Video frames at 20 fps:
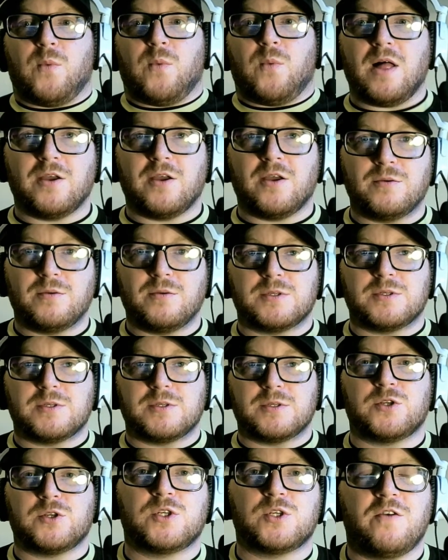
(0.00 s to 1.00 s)
to Turf
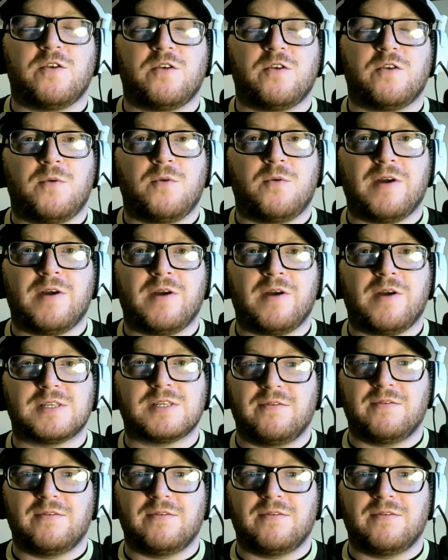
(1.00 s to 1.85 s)
Moor TV.